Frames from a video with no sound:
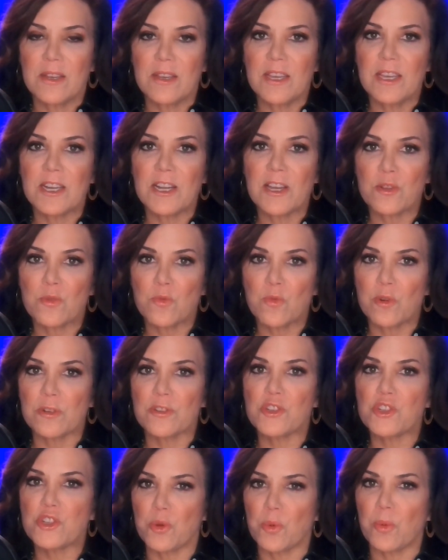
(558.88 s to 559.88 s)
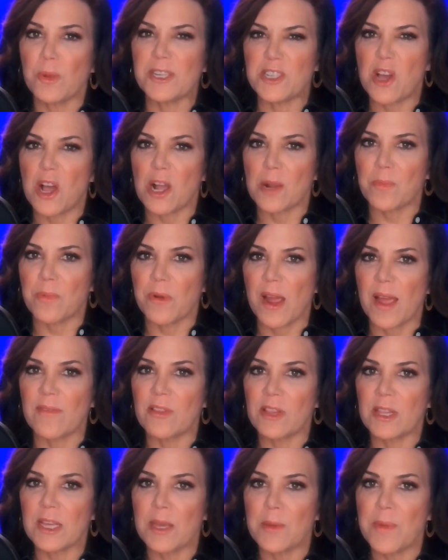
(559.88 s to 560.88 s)
In other words, should we talk
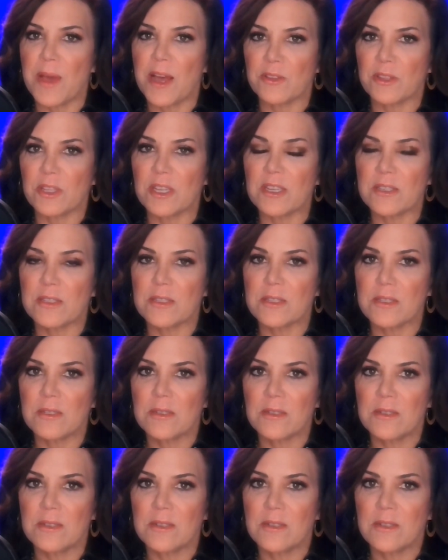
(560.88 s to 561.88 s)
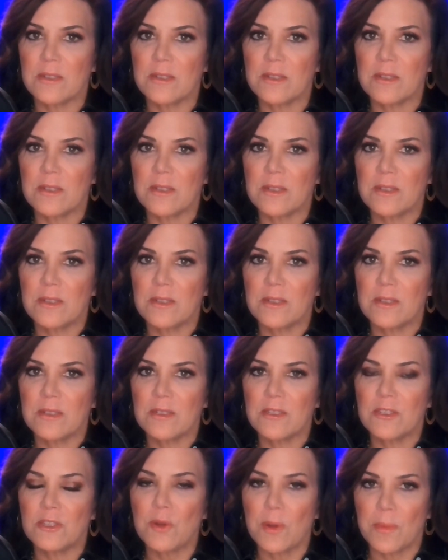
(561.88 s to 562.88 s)
privately about this?
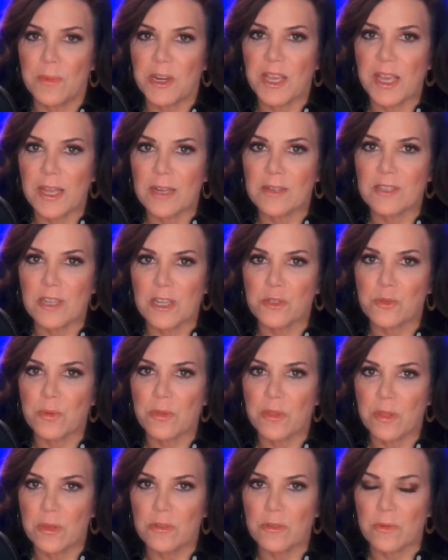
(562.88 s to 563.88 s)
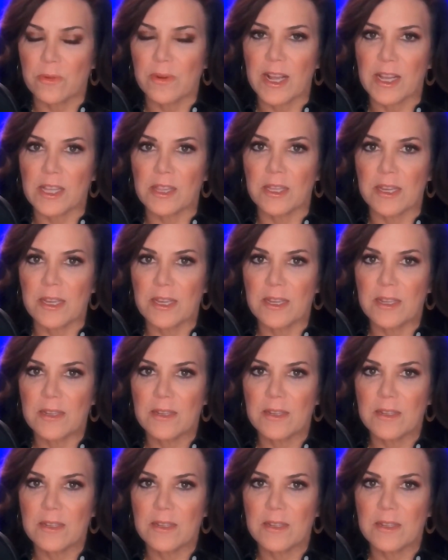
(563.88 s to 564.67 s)
Do you want me to get in touch with you directly?